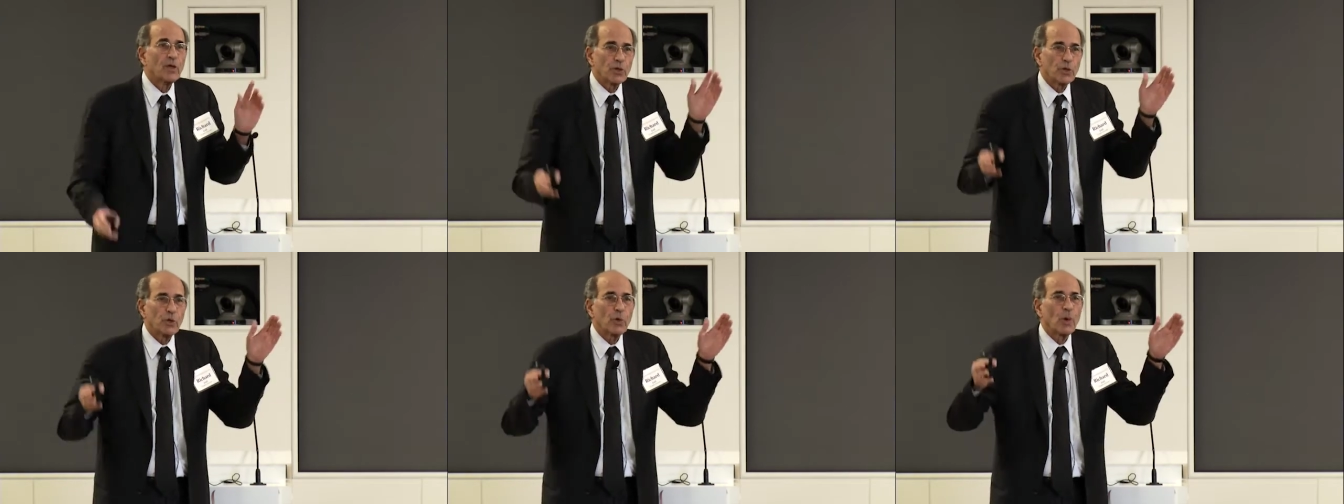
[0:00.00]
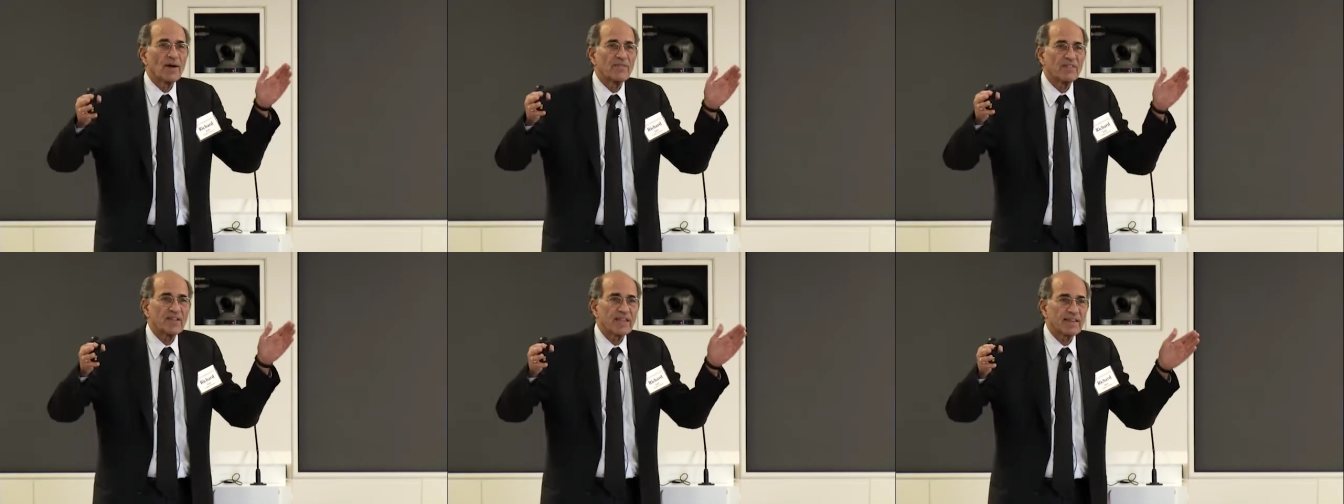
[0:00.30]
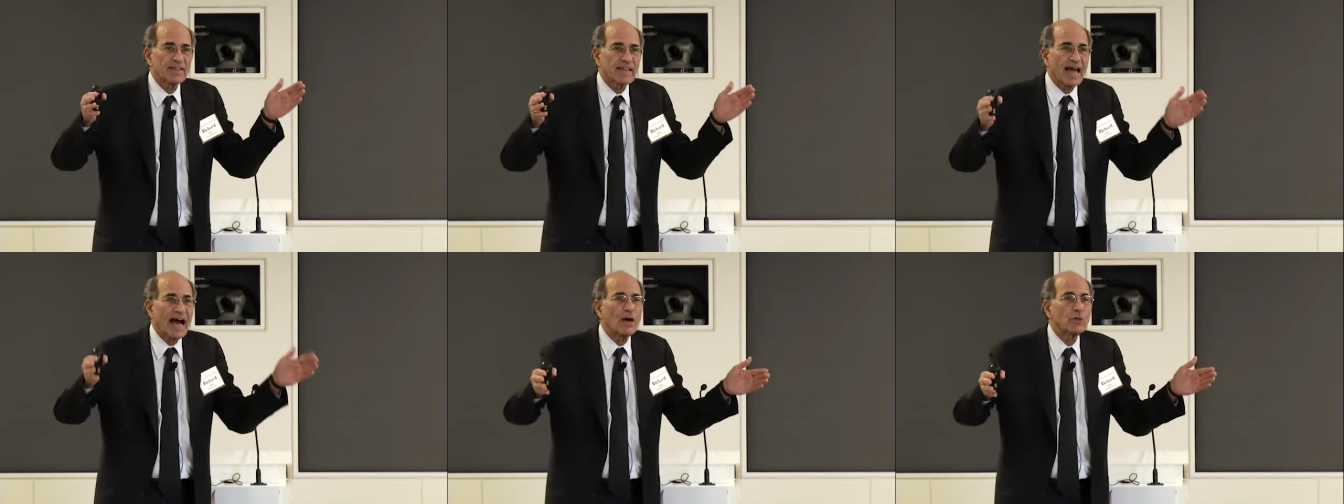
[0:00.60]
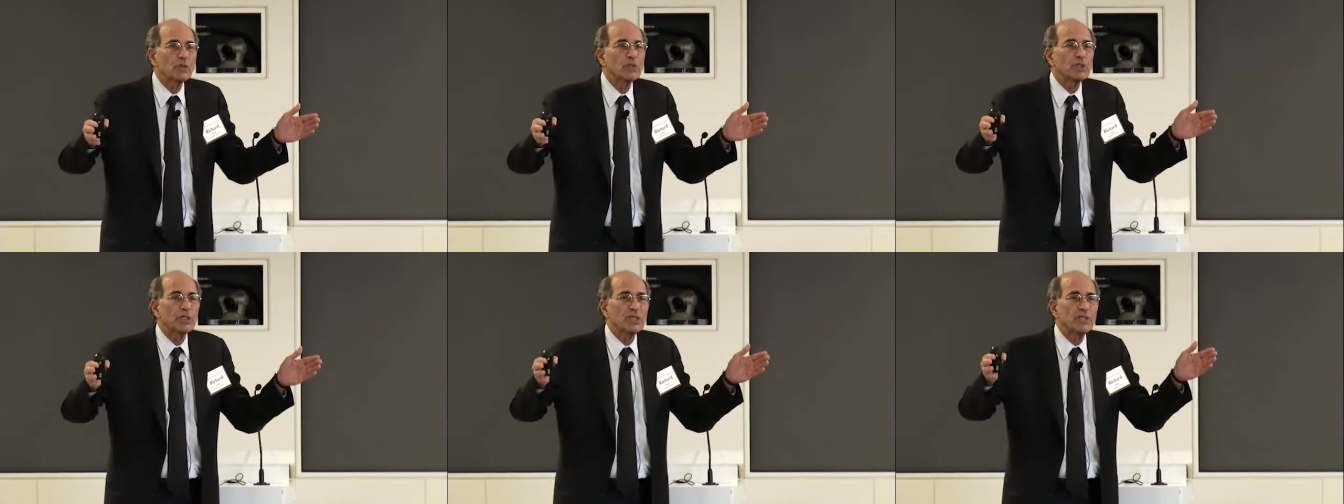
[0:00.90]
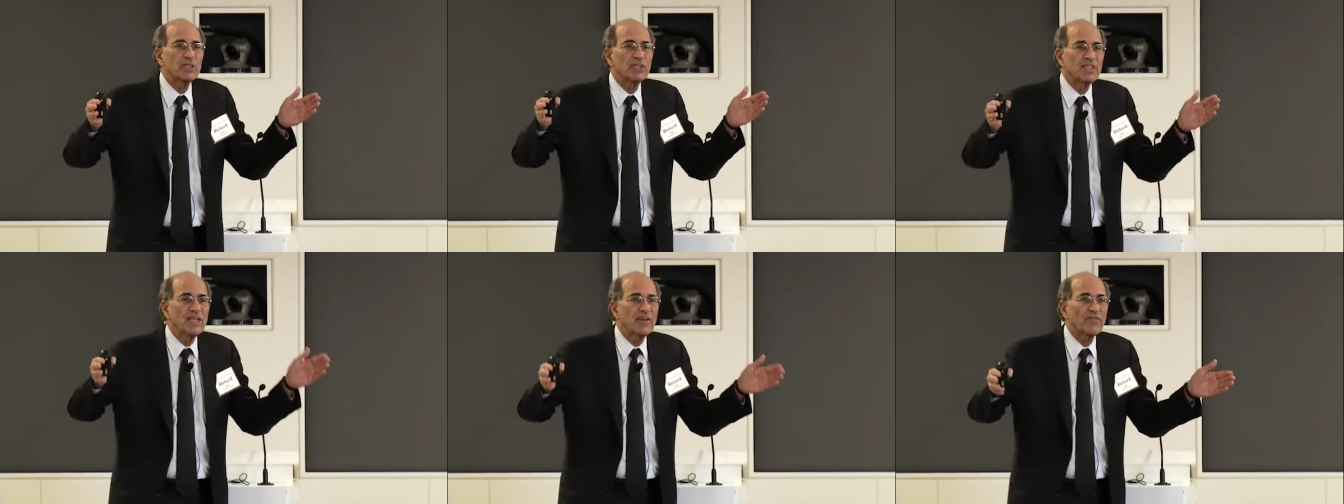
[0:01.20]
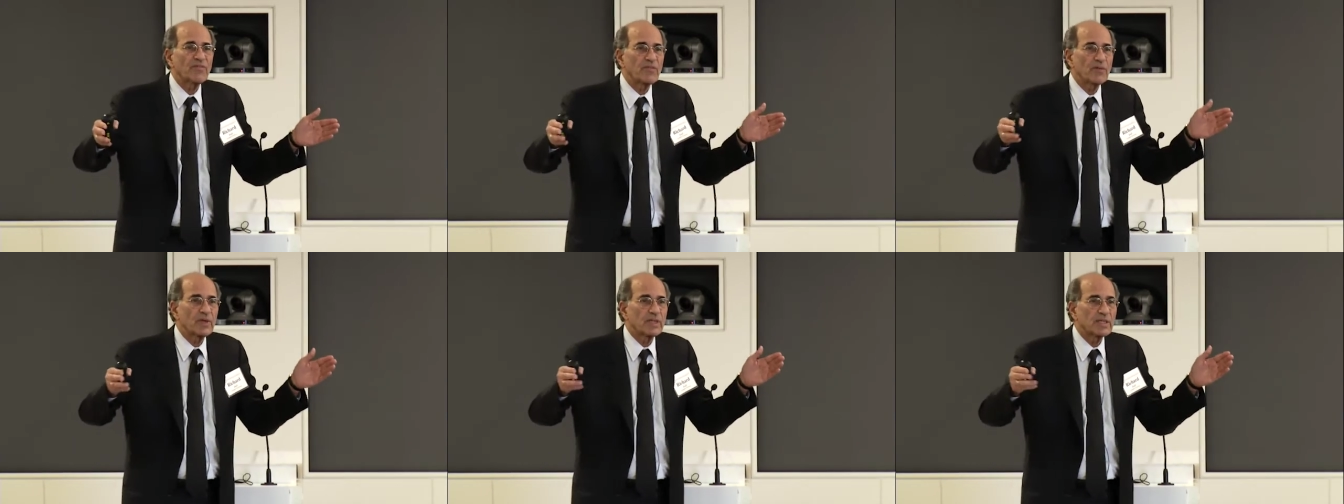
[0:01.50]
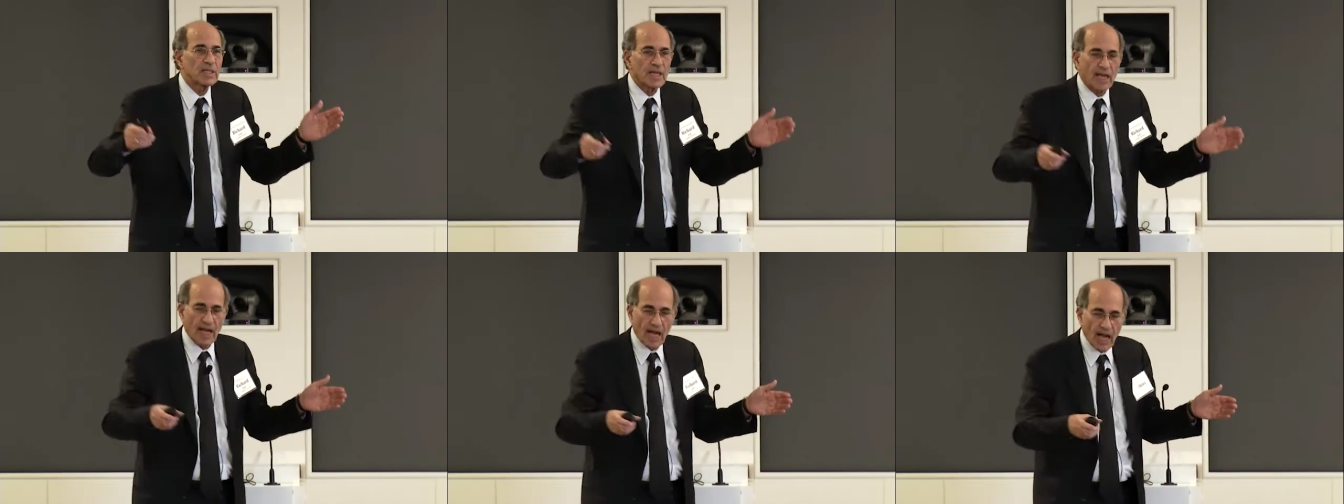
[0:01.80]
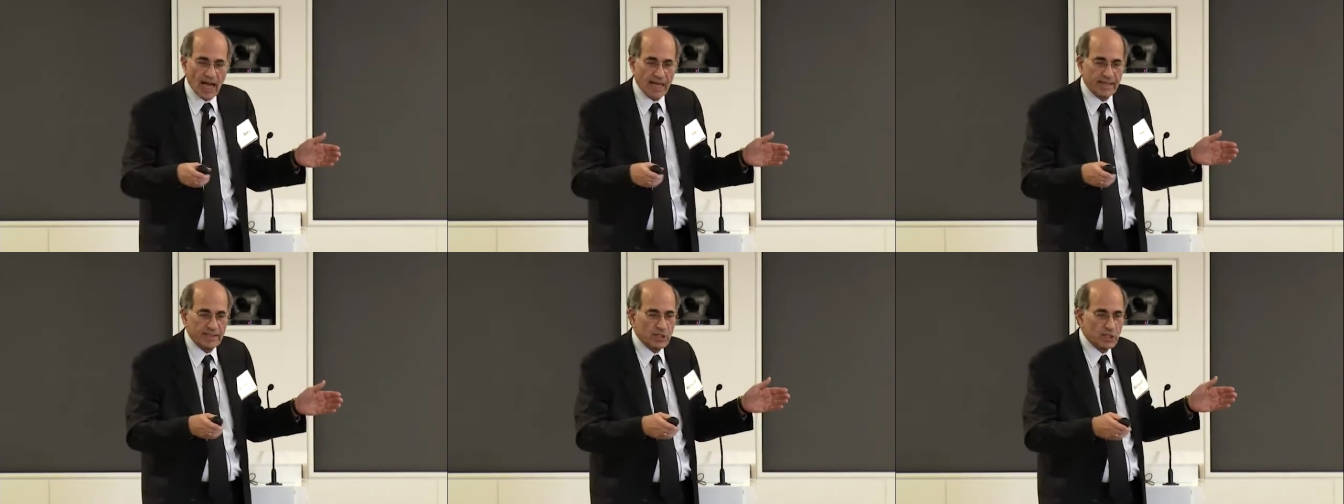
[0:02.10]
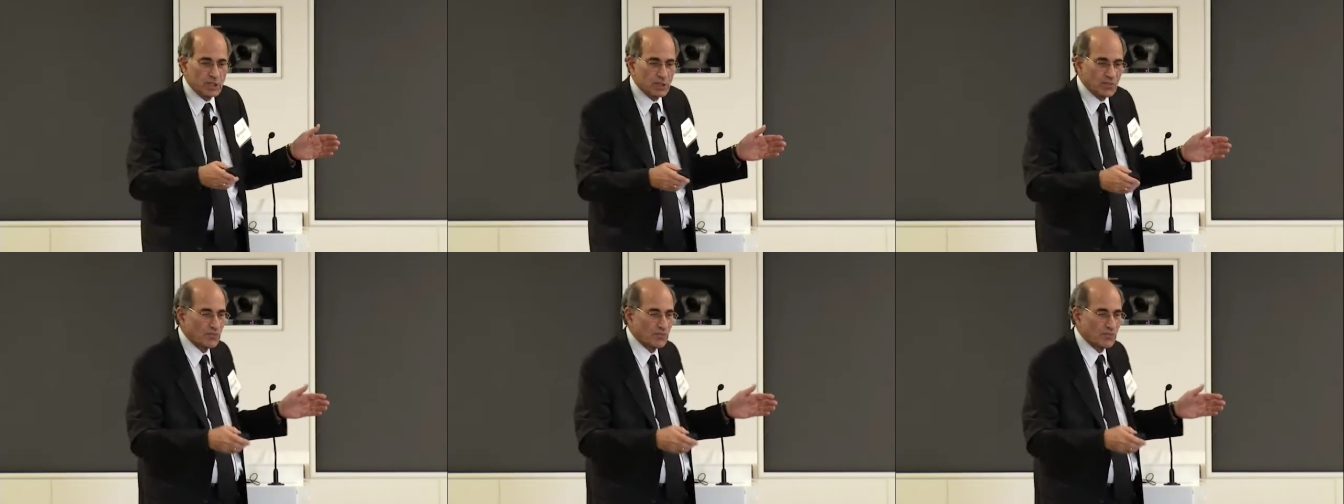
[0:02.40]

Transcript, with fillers: You have a thousand different kinds